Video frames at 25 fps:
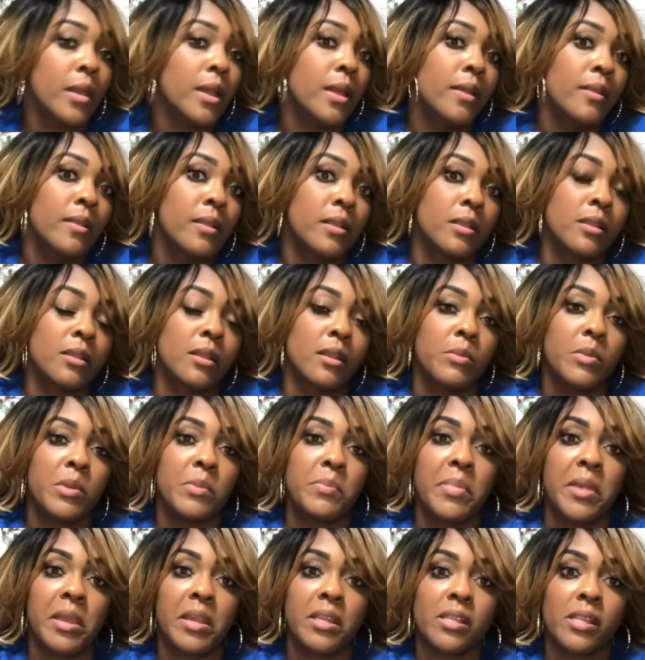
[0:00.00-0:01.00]
This is going to be
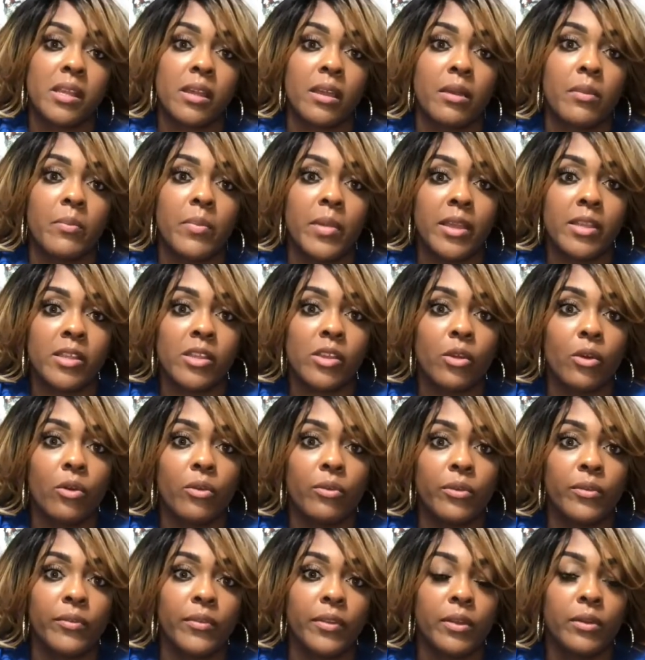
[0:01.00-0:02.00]
a basic
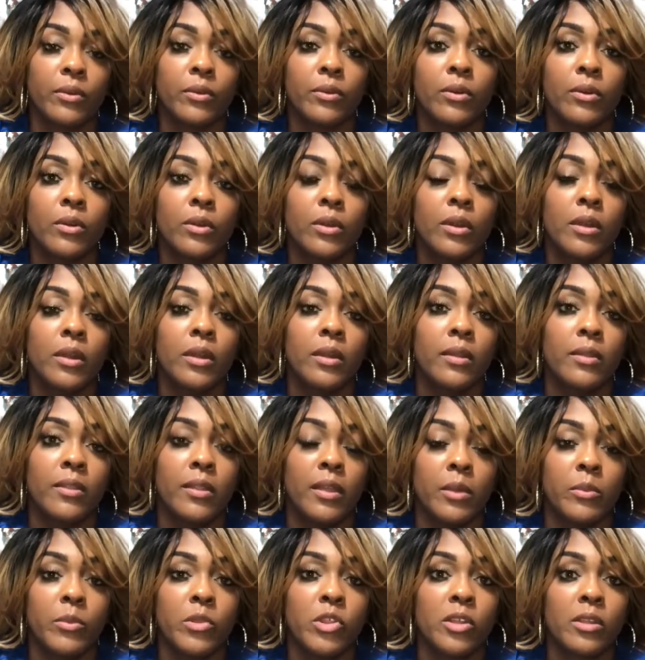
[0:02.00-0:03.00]
overview. The
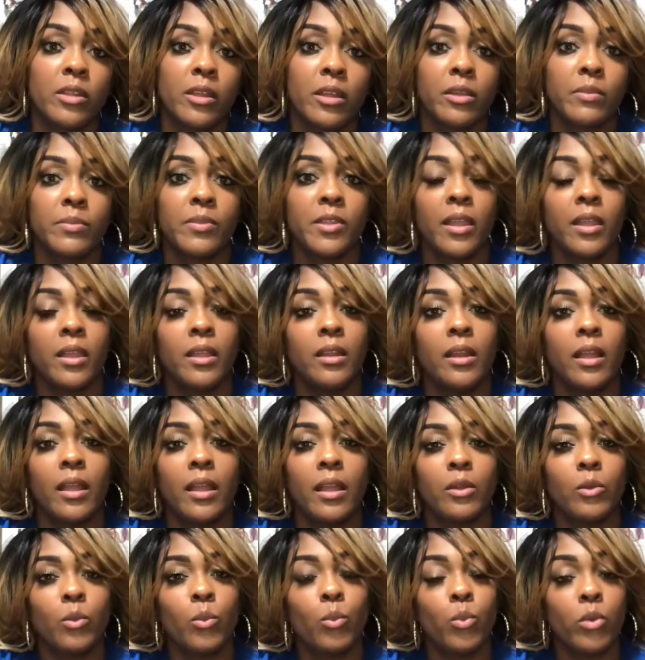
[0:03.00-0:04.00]
images I obtain
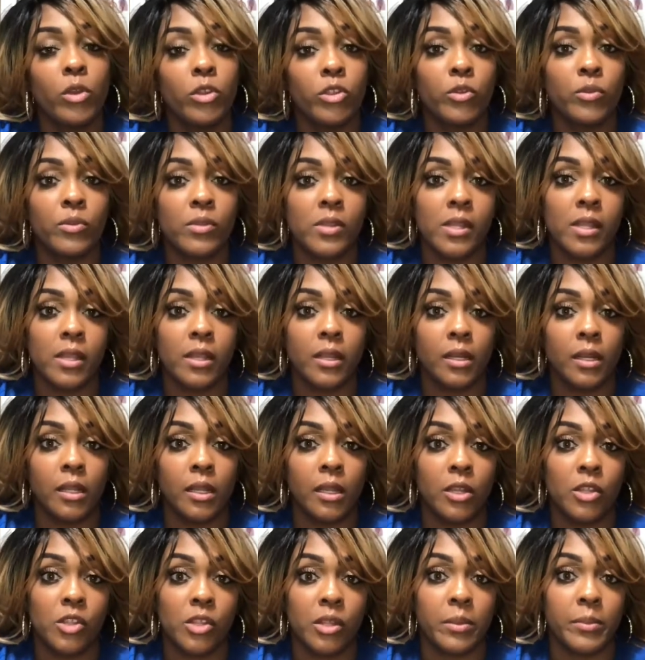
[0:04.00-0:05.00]
and what you see in
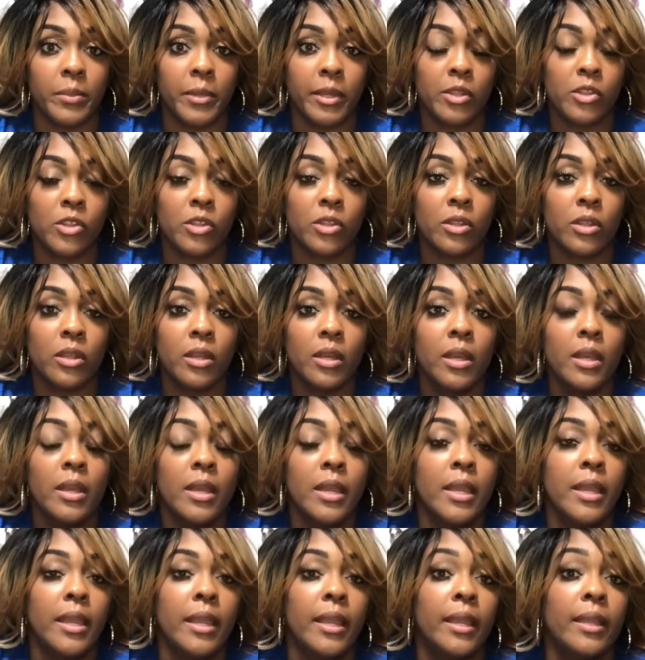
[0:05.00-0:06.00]
each image.
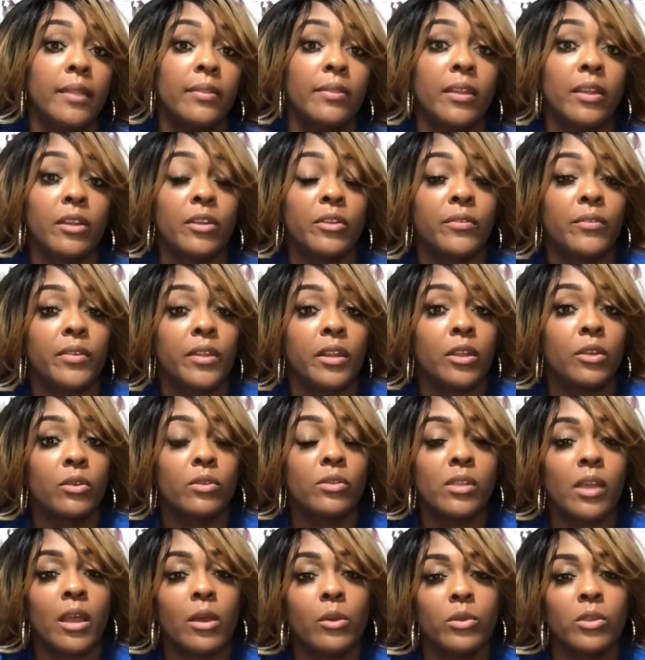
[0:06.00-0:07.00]
In later videos,
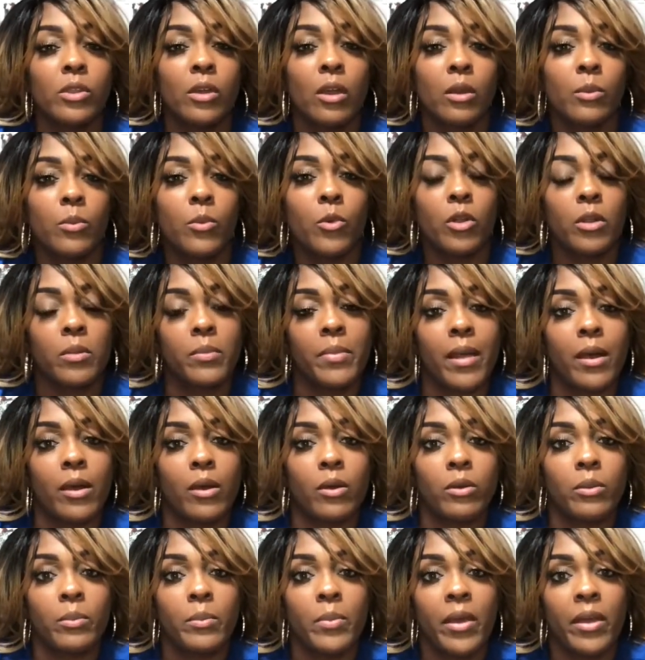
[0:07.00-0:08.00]
I will talk more
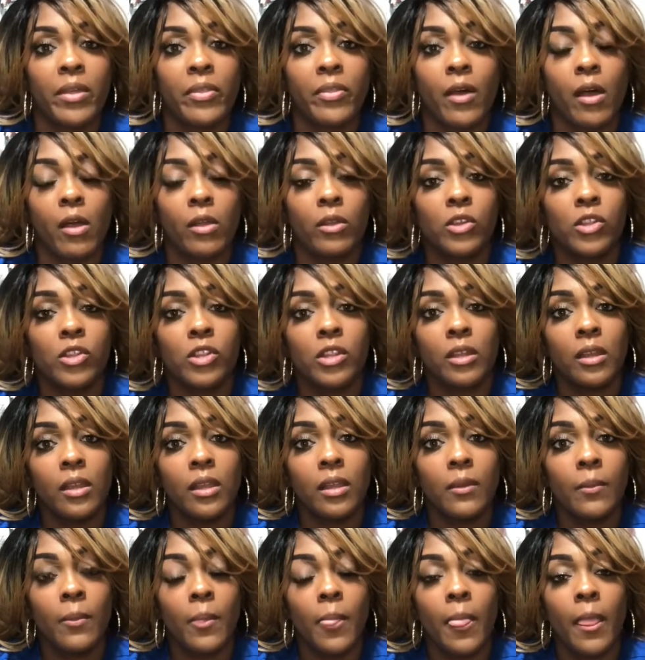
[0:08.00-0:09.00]
about pathology
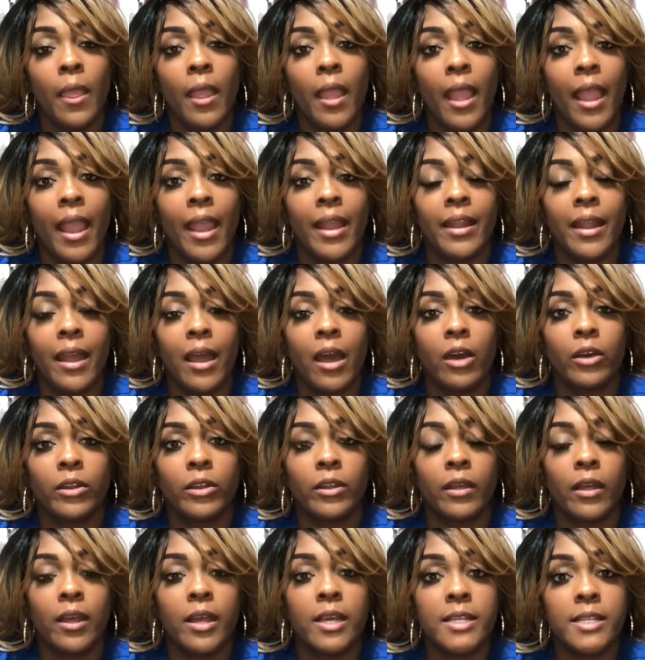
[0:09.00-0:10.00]
and how to
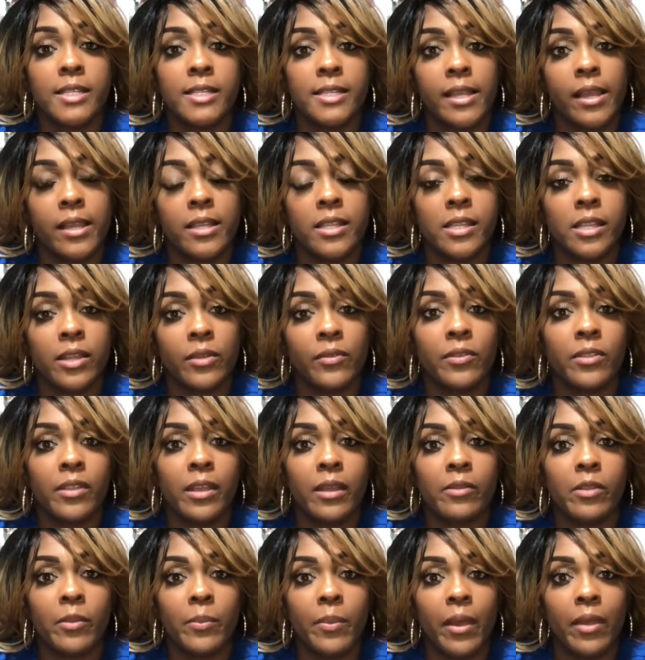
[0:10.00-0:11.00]
assess different types
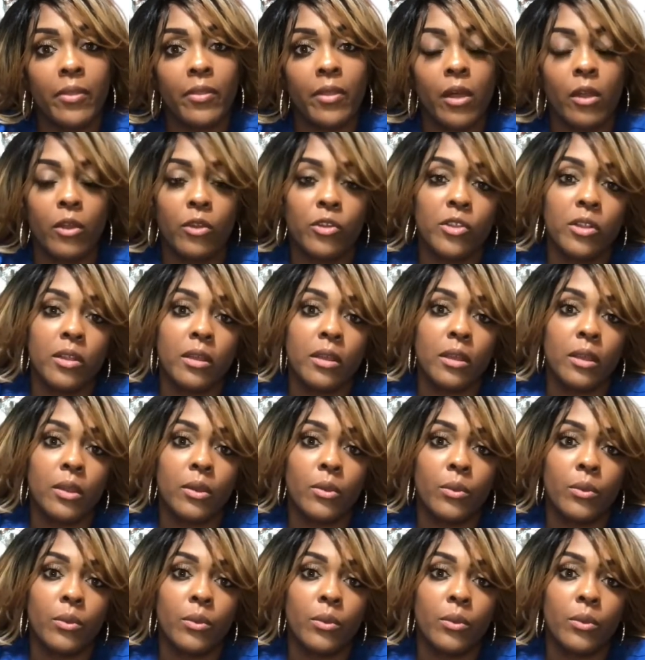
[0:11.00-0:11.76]
of pathology